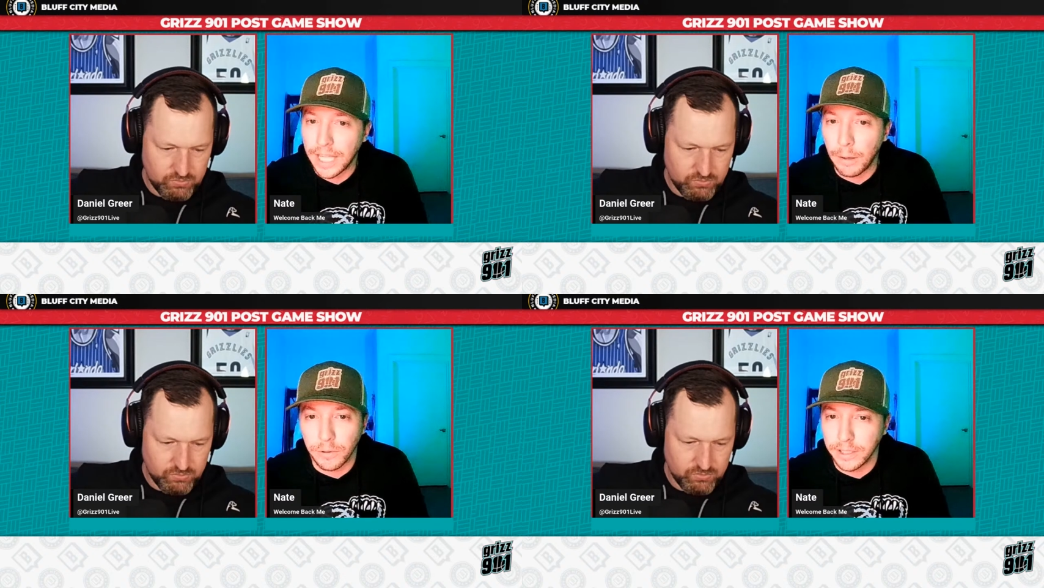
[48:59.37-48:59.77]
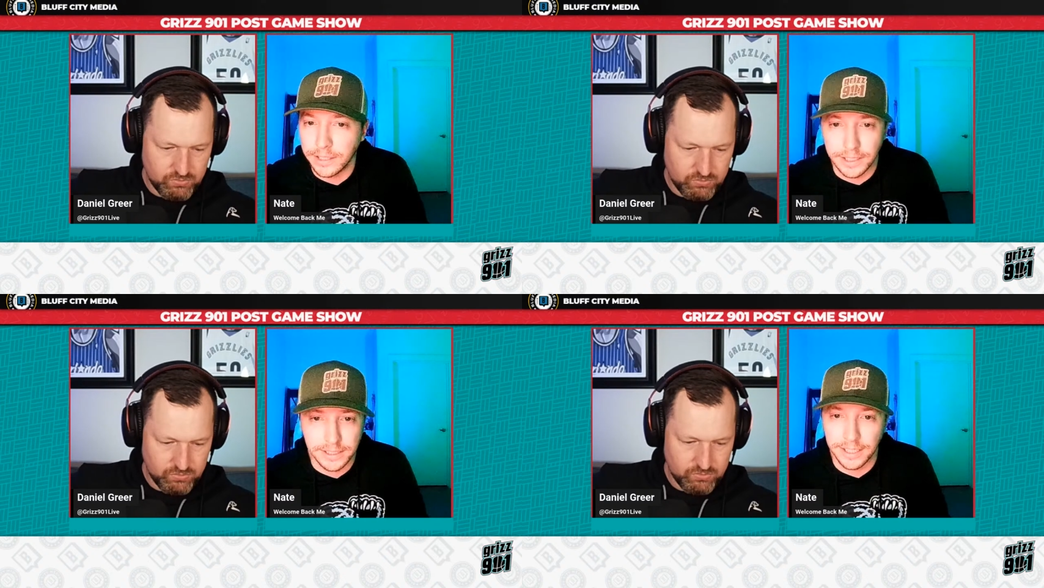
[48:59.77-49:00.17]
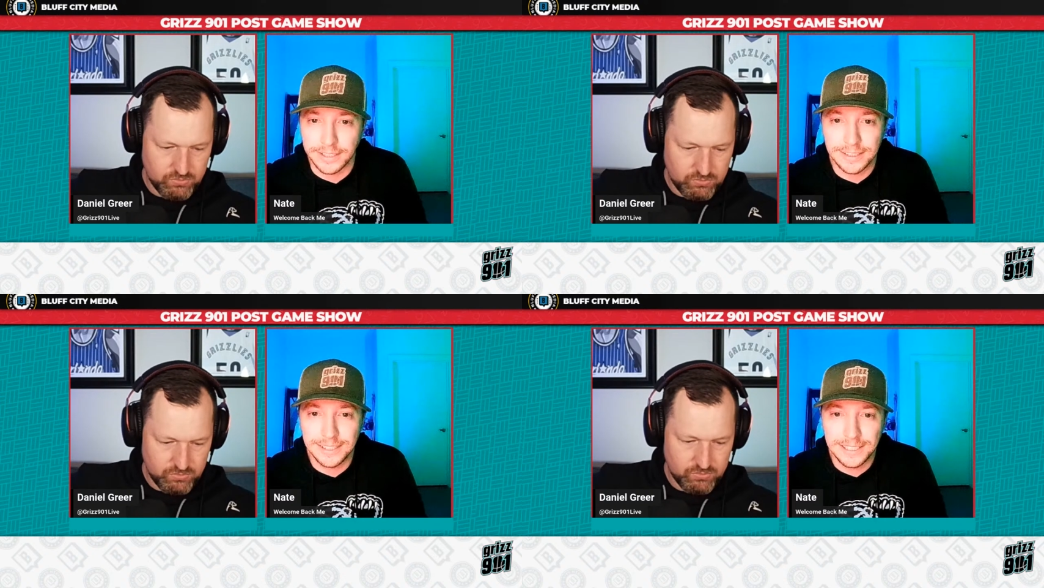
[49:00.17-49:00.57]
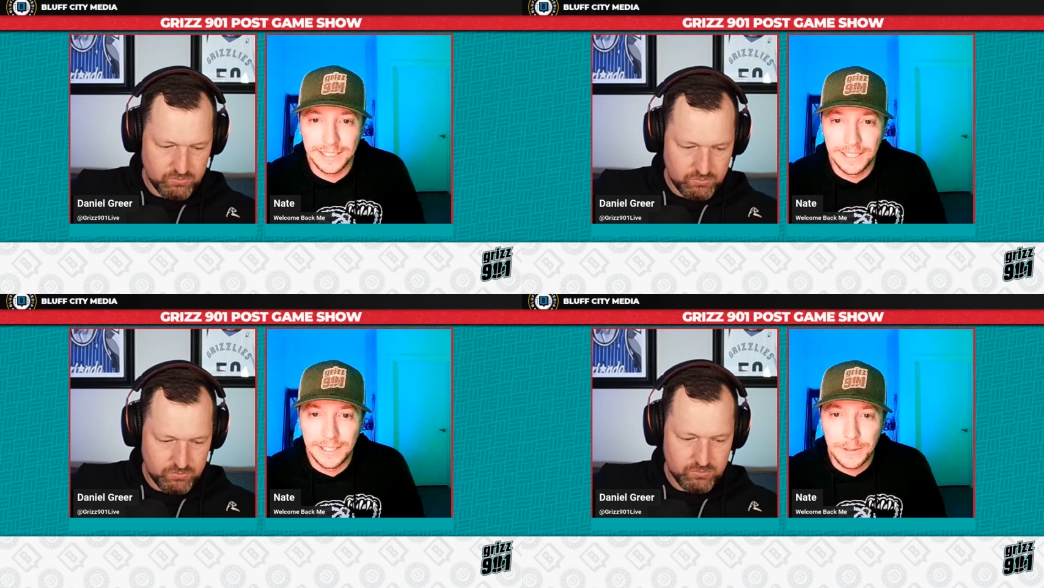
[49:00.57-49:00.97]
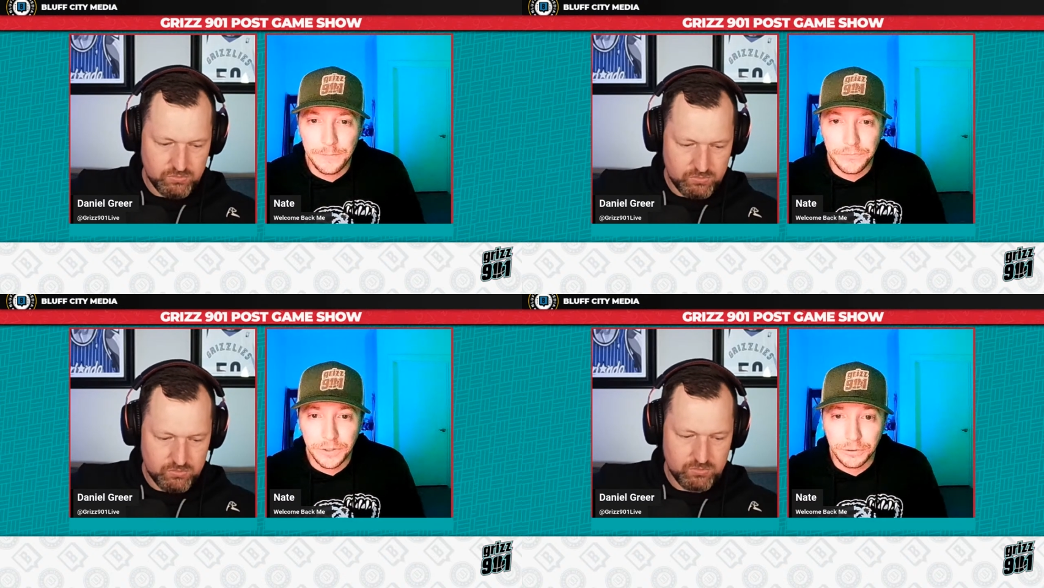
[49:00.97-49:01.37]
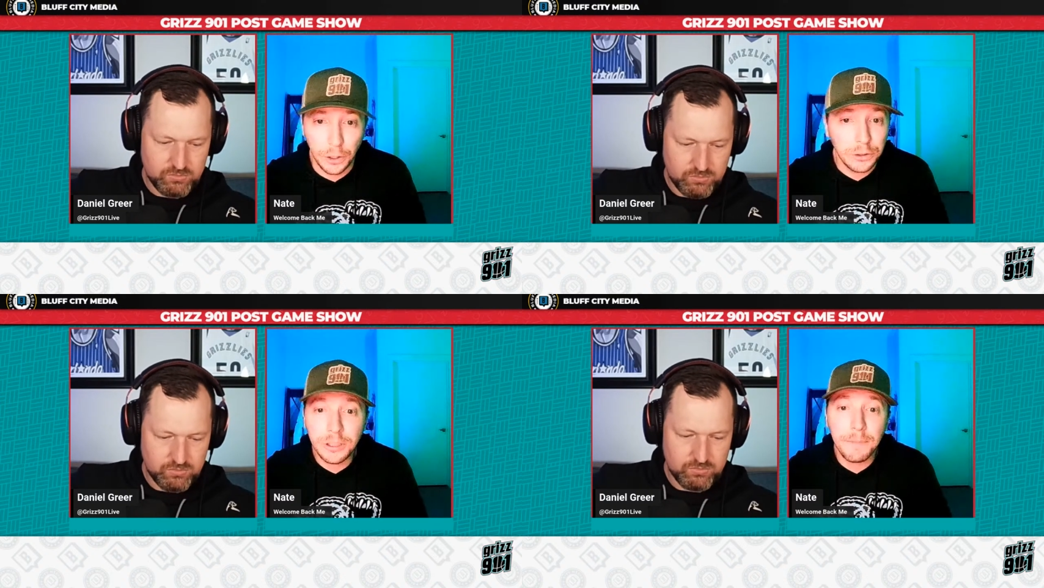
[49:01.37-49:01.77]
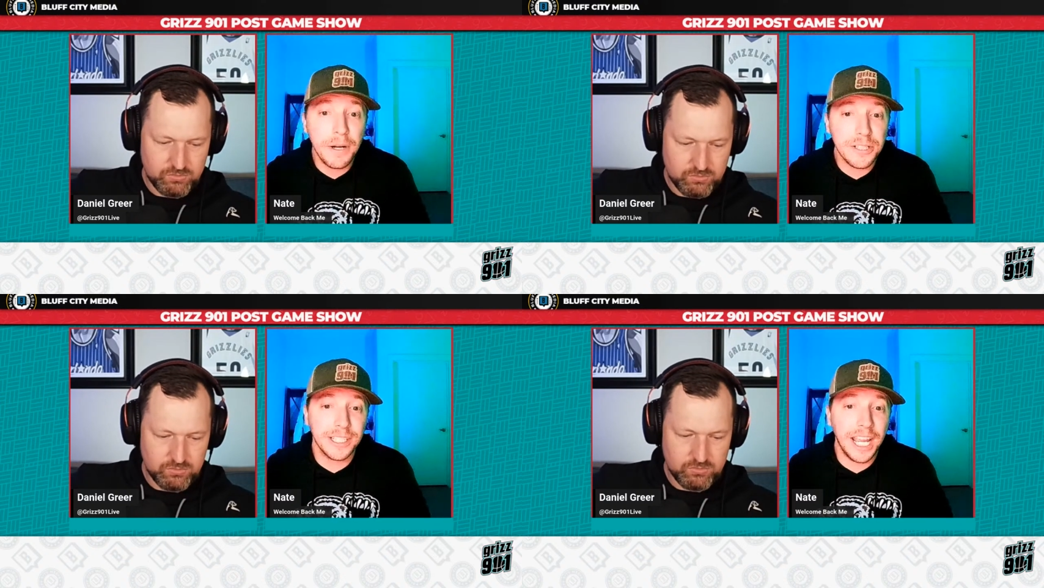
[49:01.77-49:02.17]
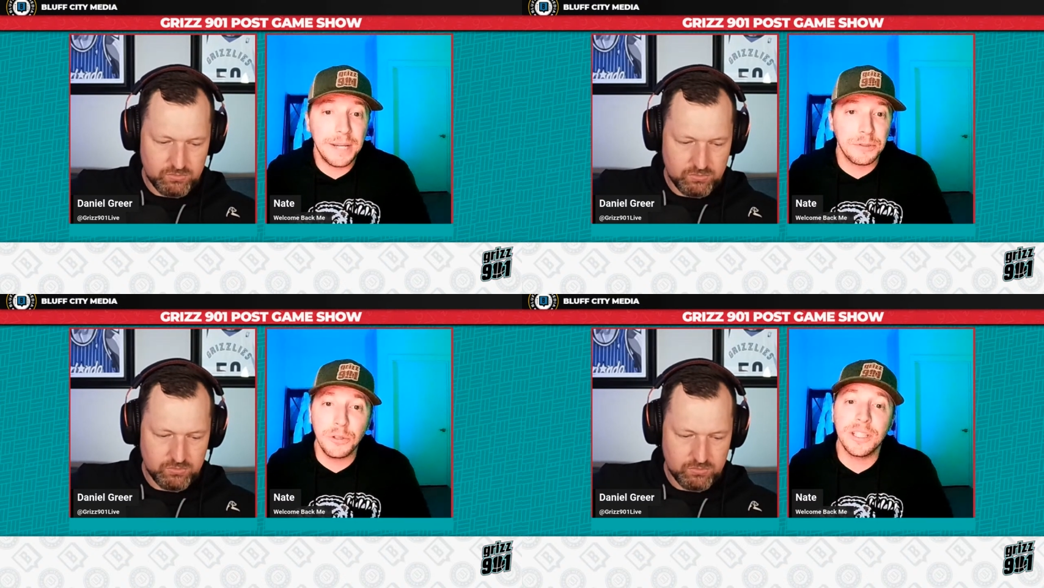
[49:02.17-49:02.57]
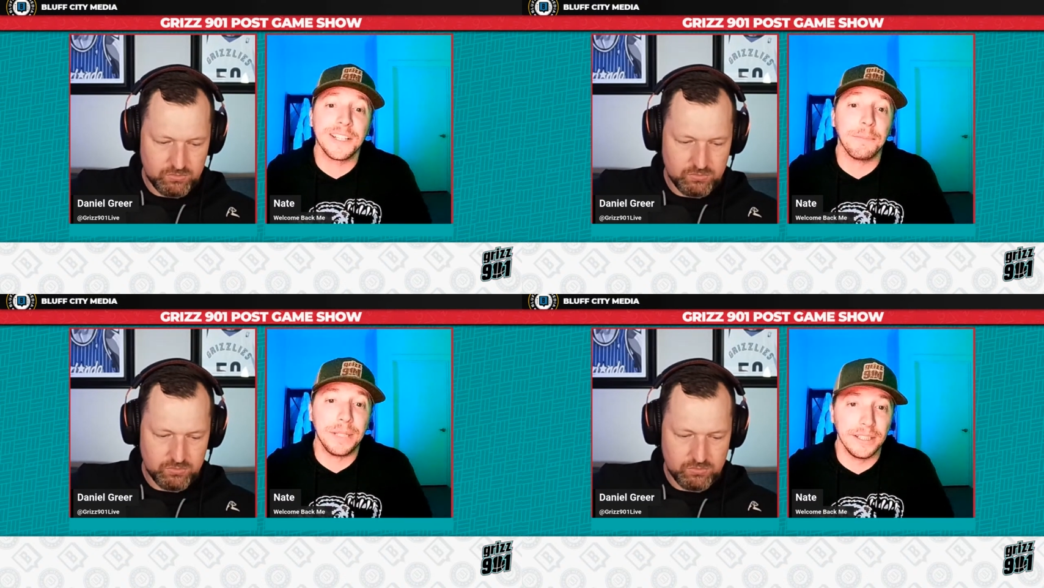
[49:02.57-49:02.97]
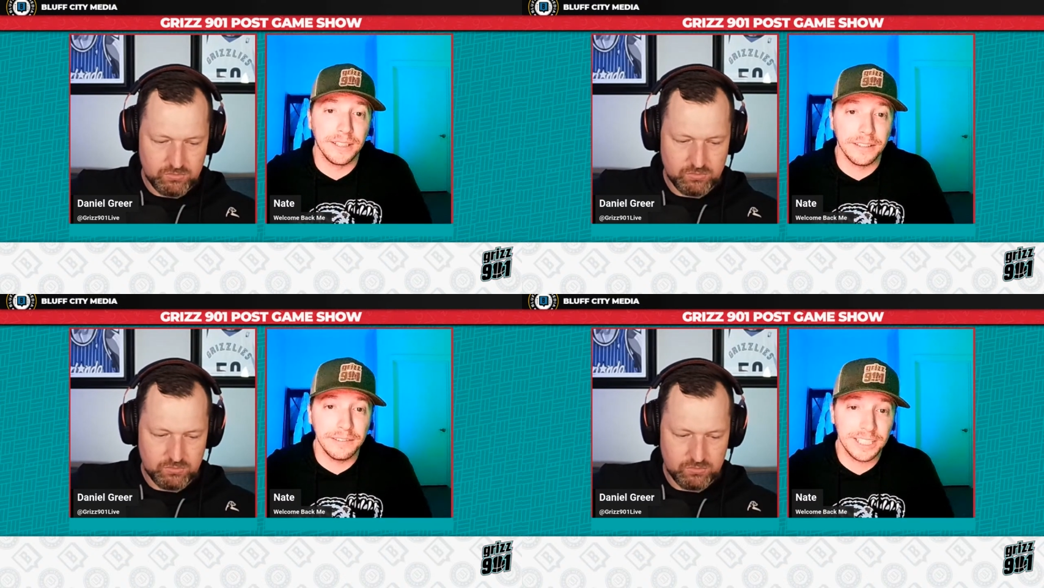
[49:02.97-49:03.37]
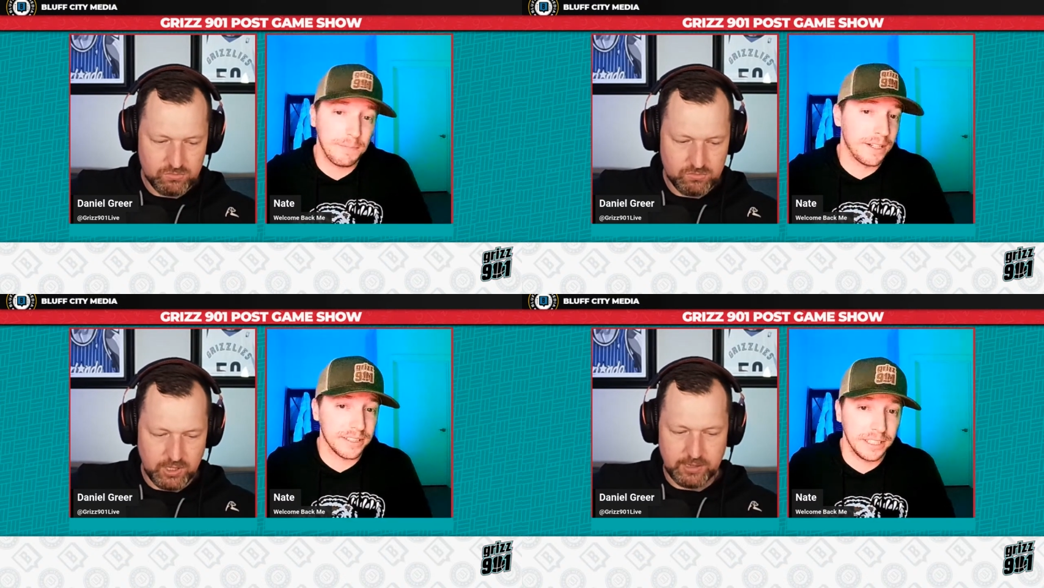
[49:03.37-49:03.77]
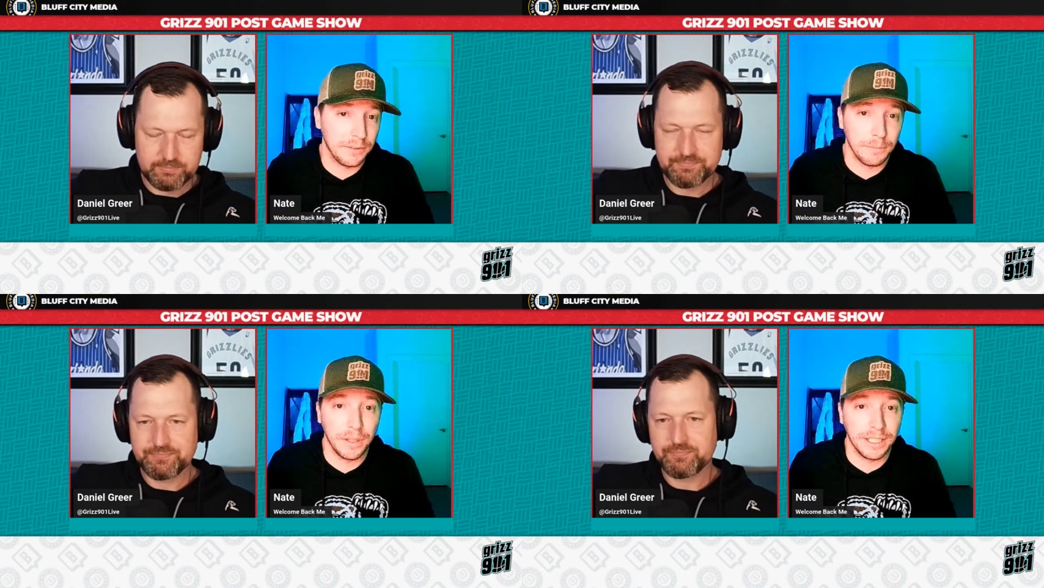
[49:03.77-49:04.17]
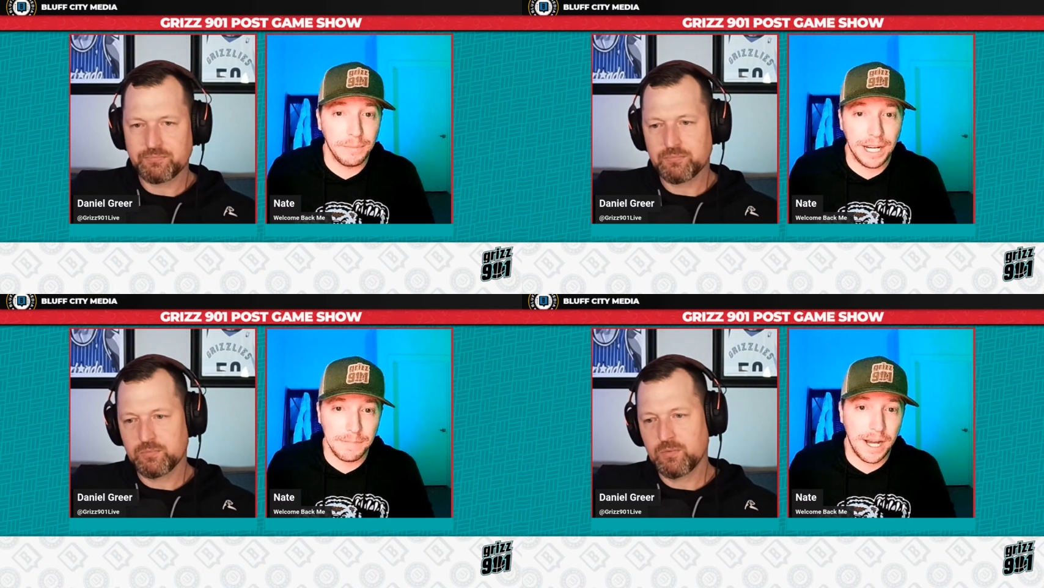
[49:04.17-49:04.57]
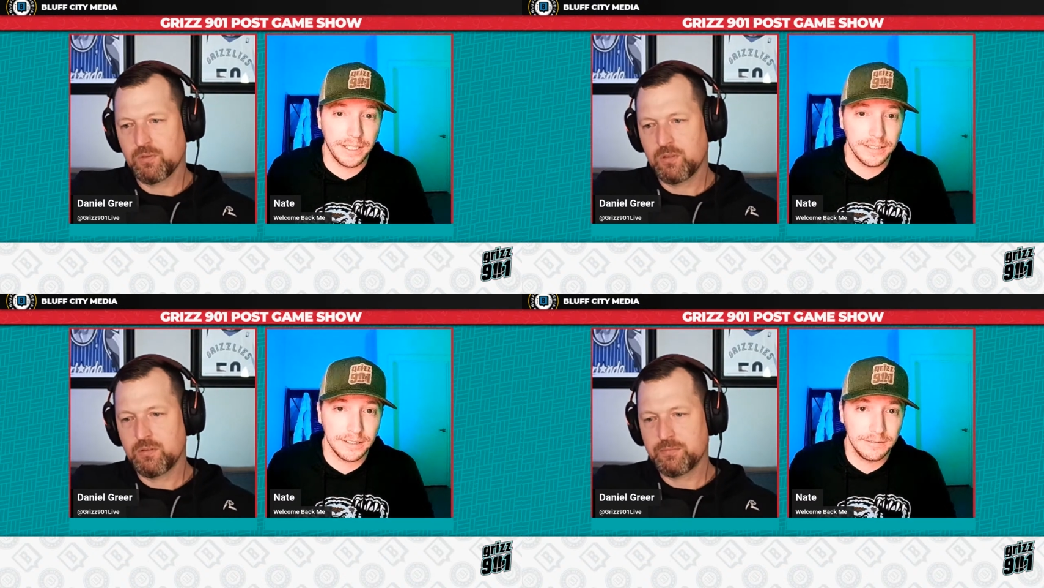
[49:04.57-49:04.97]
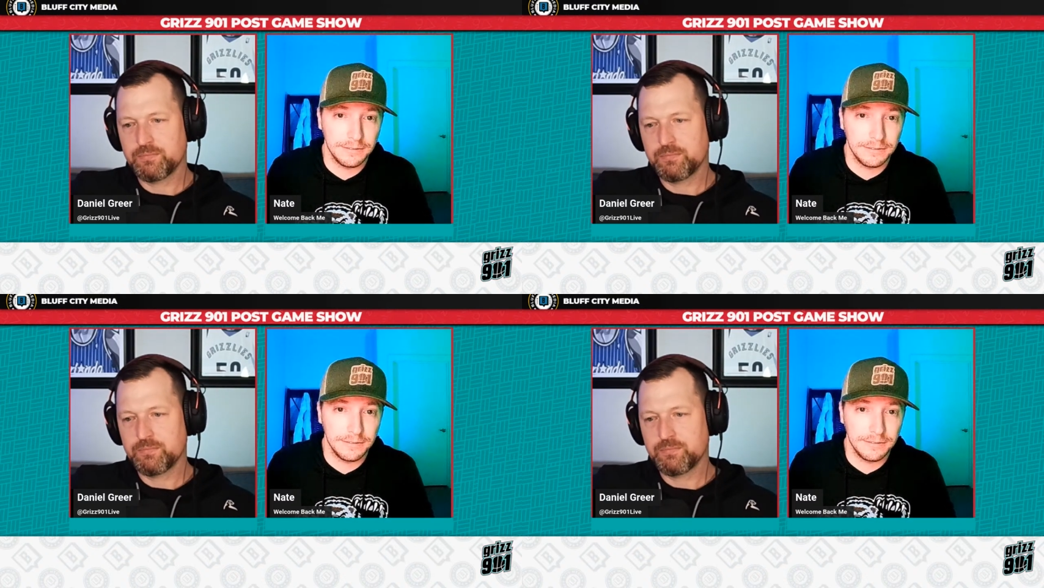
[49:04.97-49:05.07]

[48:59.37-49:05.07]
Speaker 1: that one doesn't exist. Those are a bunch of games you can compete in, especially yeah. if you're bringing back bodies.